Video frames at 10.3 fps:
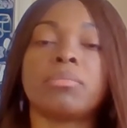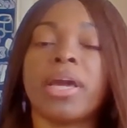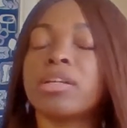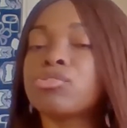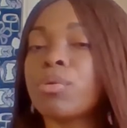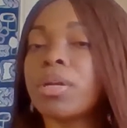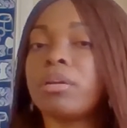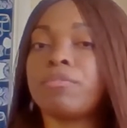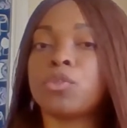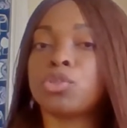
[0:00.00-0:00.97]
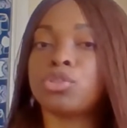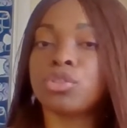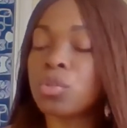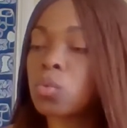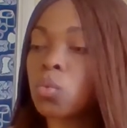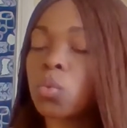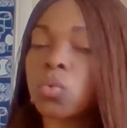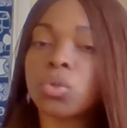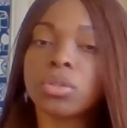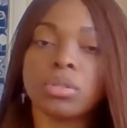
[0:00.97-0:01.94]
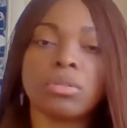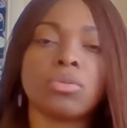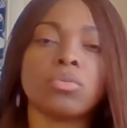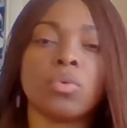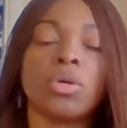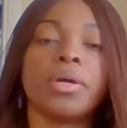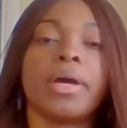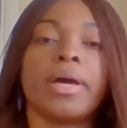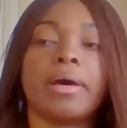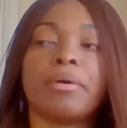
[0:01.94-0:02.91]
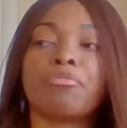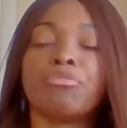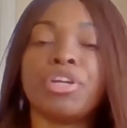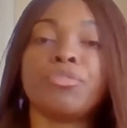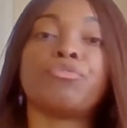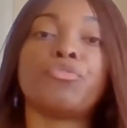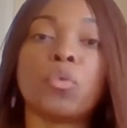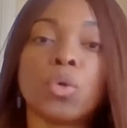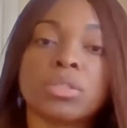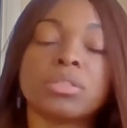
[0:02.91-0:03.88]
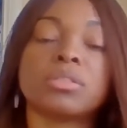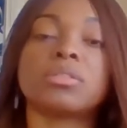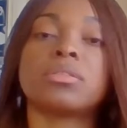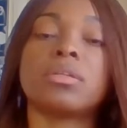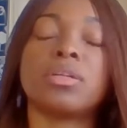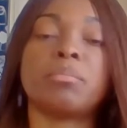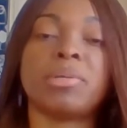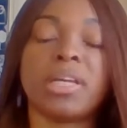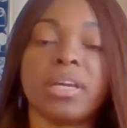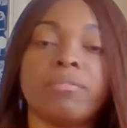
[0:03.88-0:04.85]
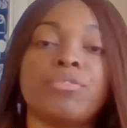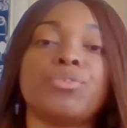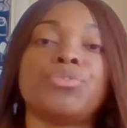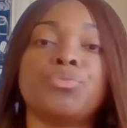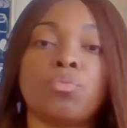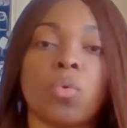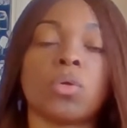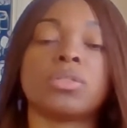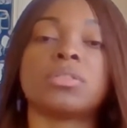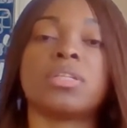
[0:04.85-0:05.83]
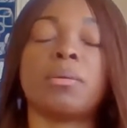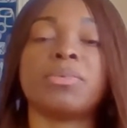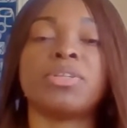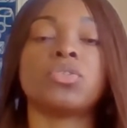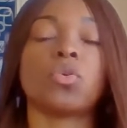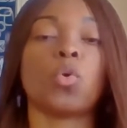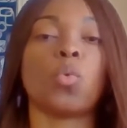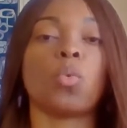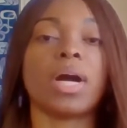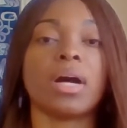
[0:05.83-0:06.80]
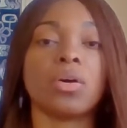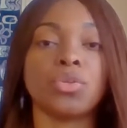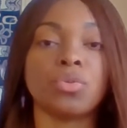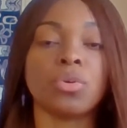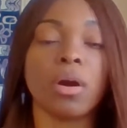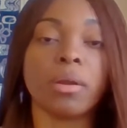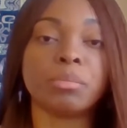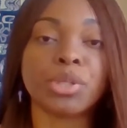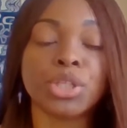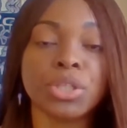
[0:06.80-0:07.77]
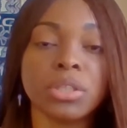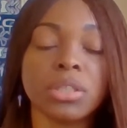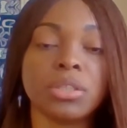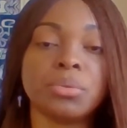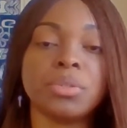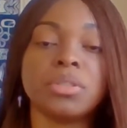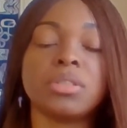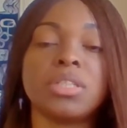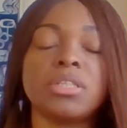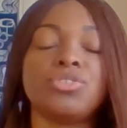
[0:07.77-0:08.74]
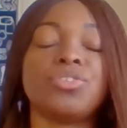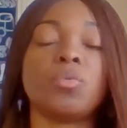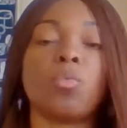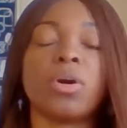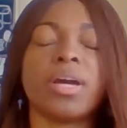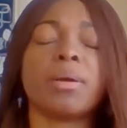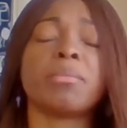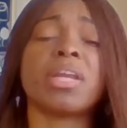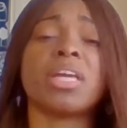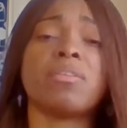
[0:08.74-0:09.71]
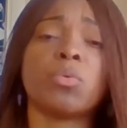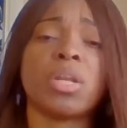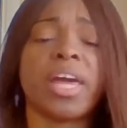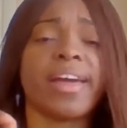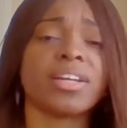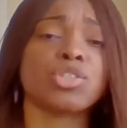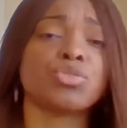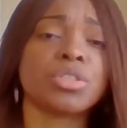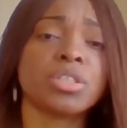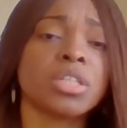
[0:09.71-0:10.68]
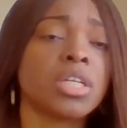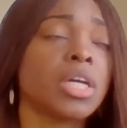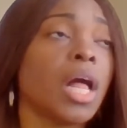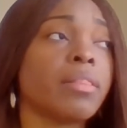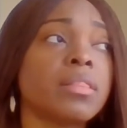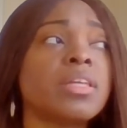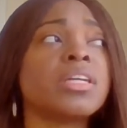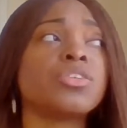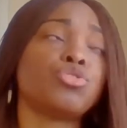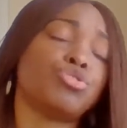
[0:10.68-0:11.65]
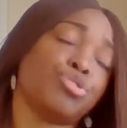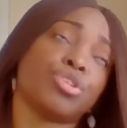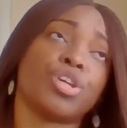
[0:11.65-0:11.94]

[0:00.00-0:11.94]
gets ready for school, you know, reinforce a behavior you want. That means, oh wow, you got up early, you did this, you know what, I'm gonna give you an extra this,